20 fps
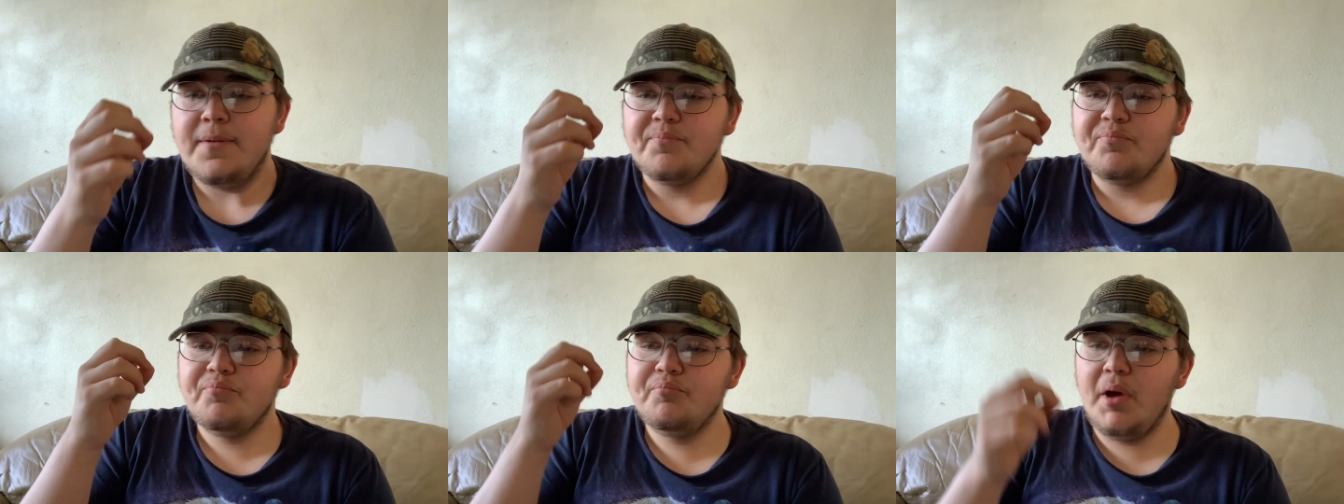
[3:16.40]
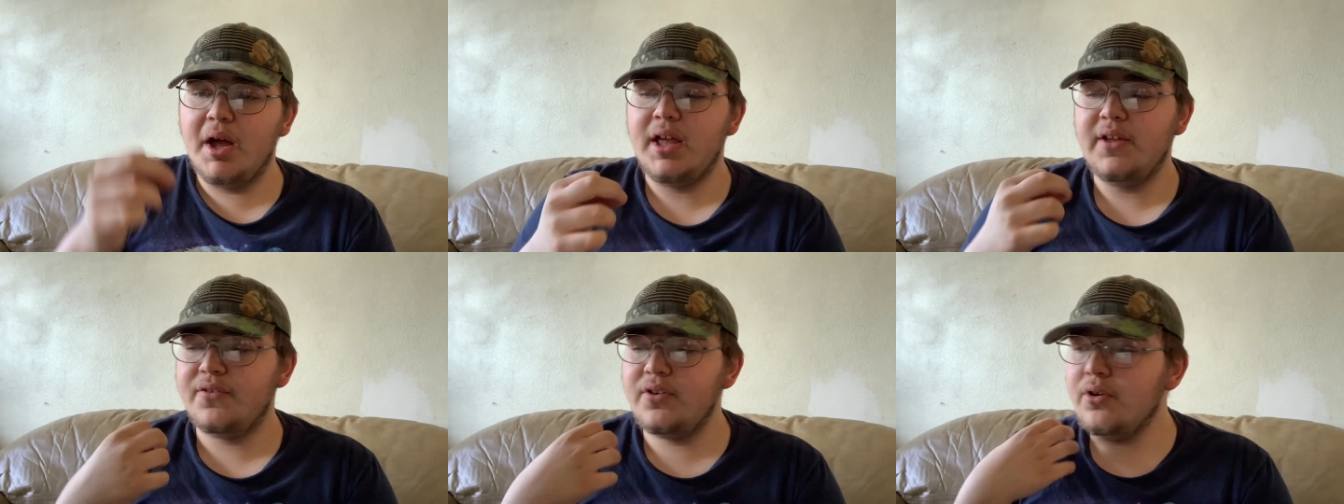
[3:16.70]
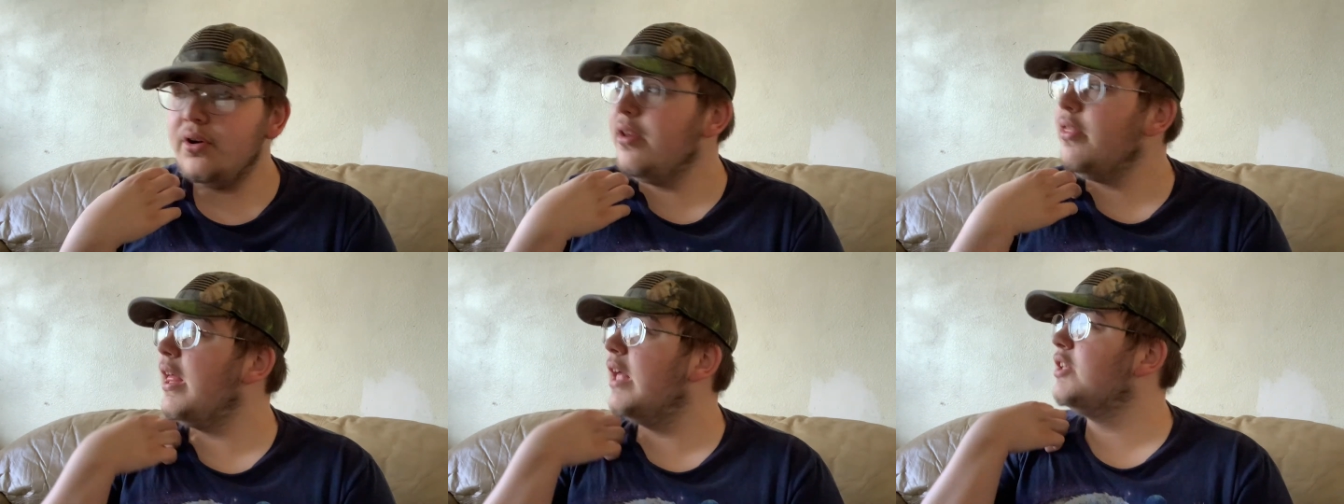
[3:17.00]
but if you go
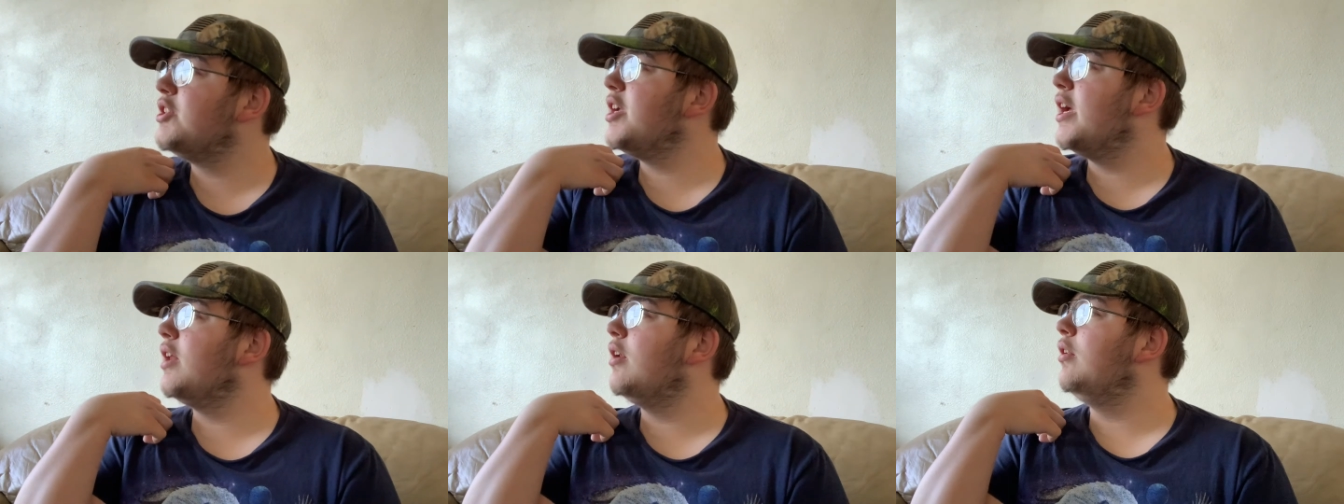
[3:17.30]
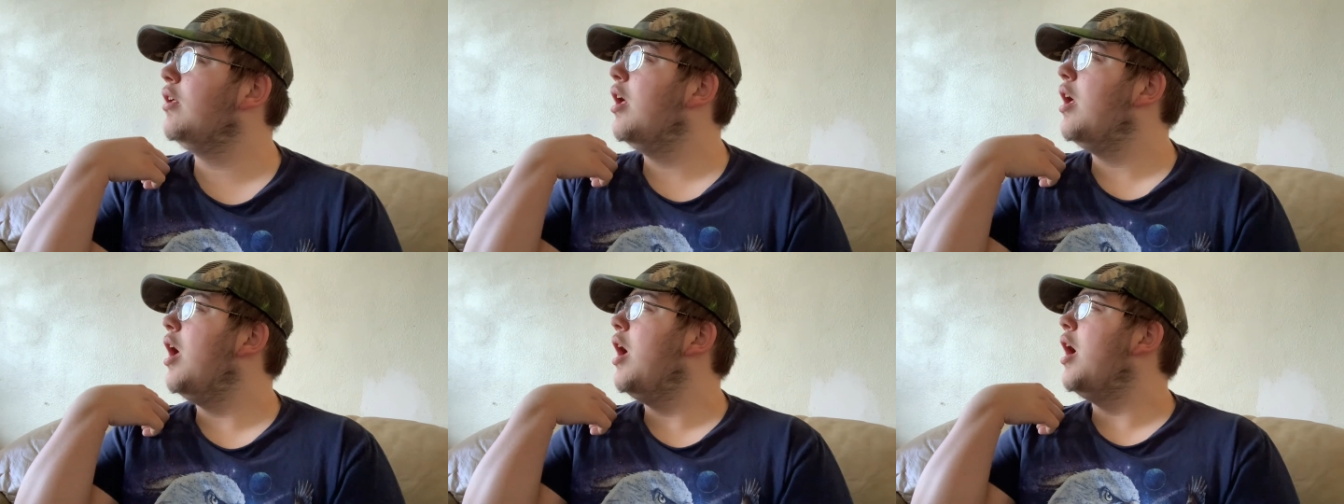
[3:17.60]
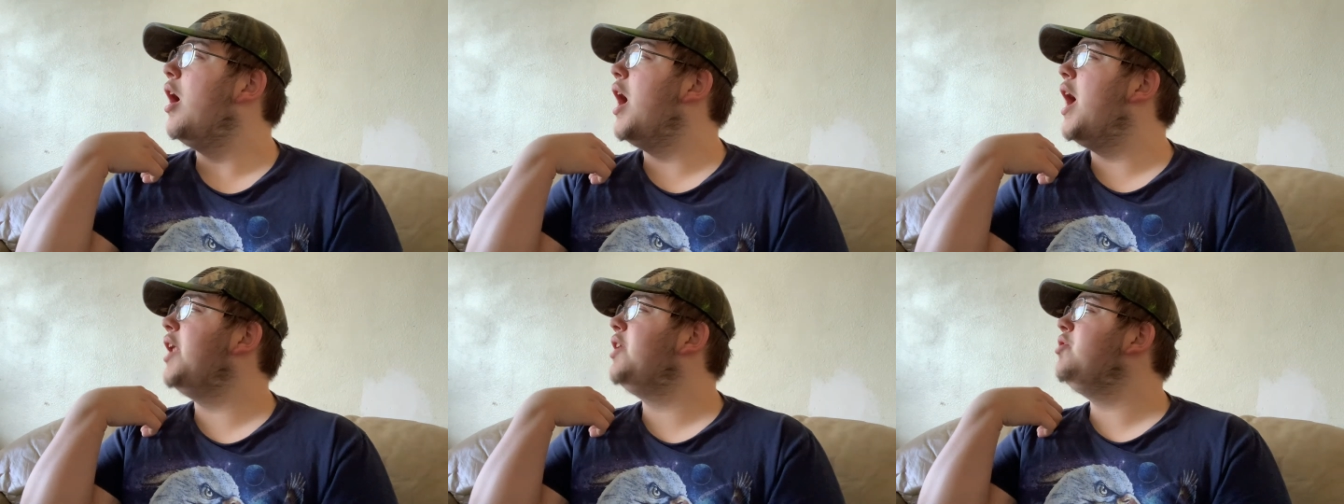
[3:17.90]
to that channel
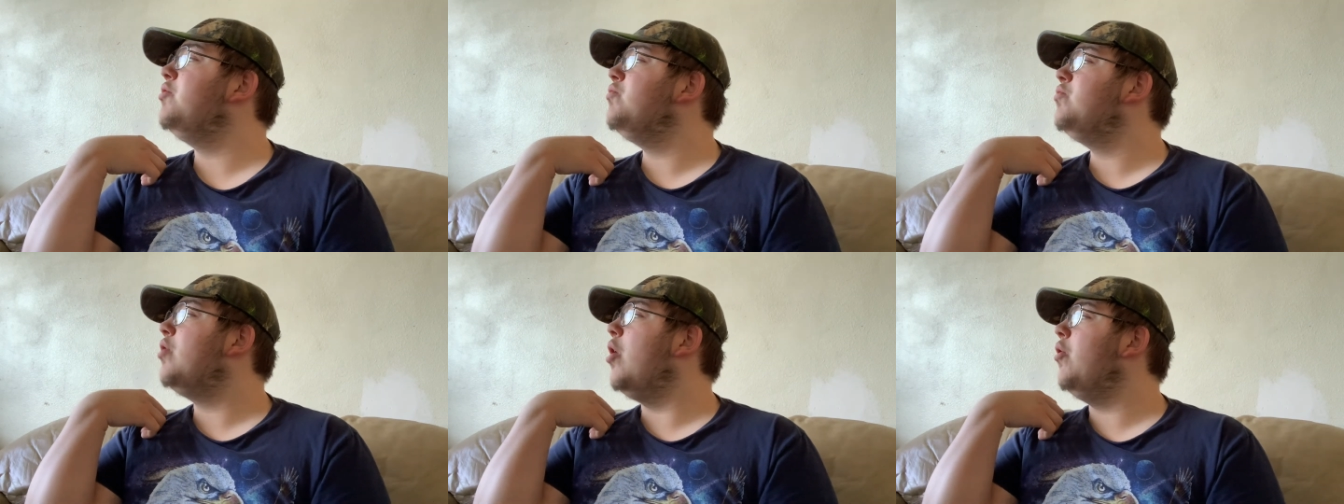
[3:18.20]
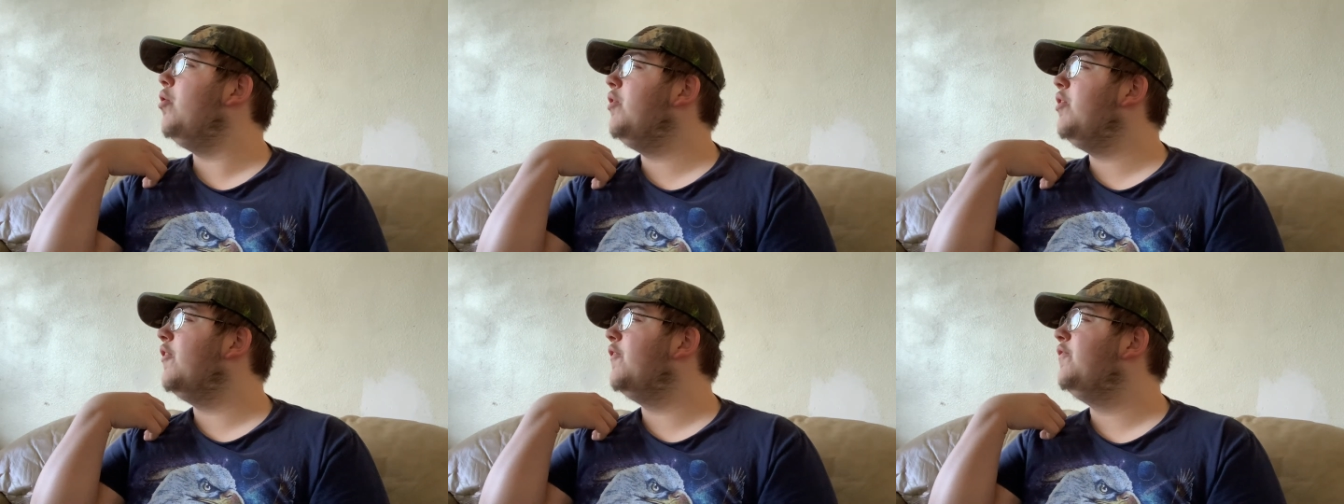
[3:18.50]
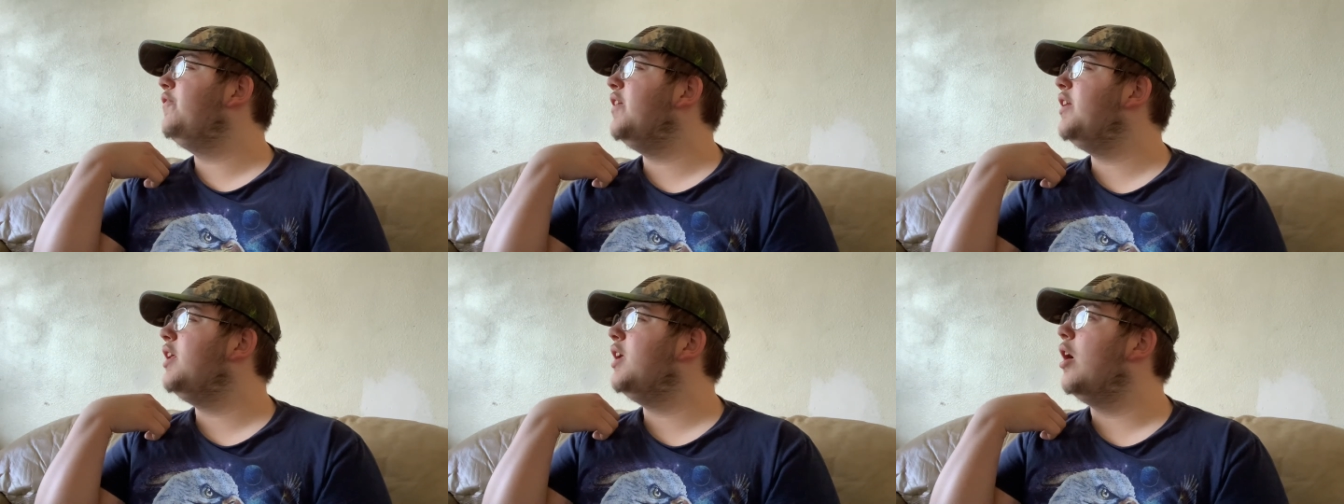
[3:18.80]
and you go to the
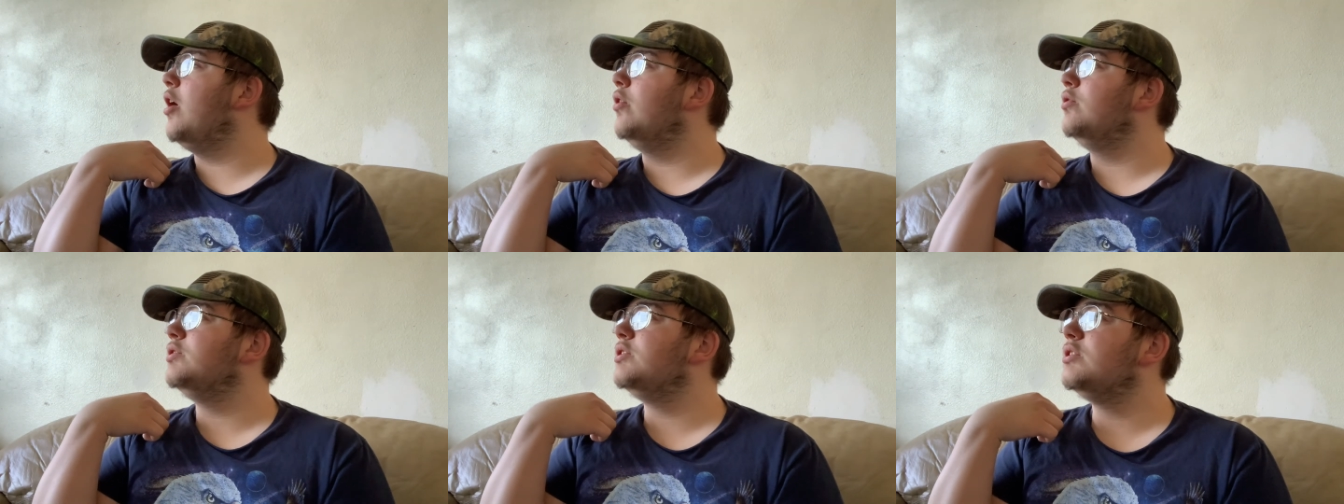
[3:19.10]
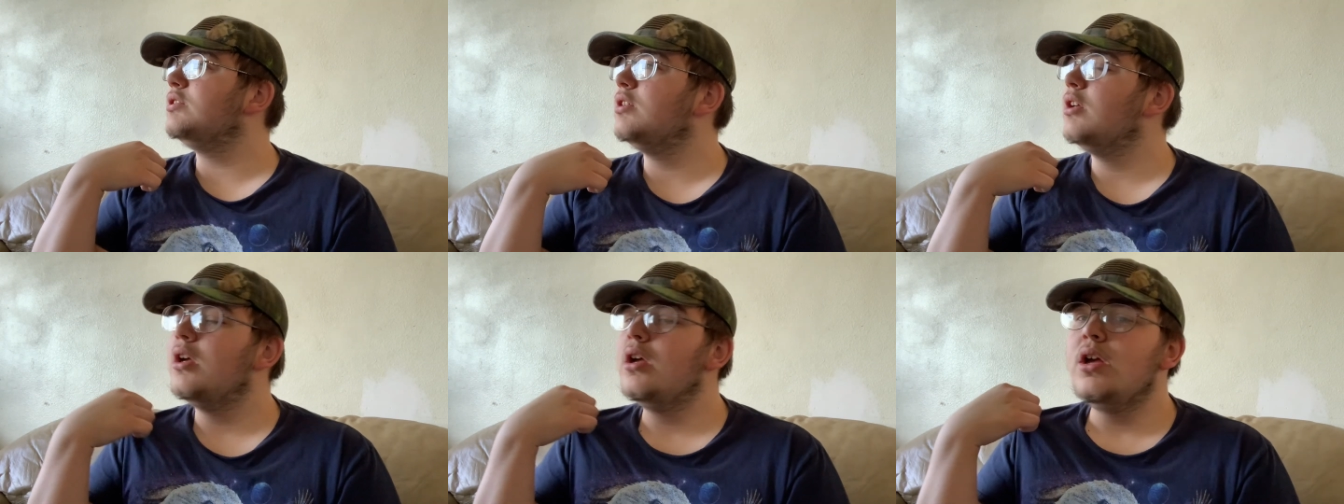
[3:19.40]
videos,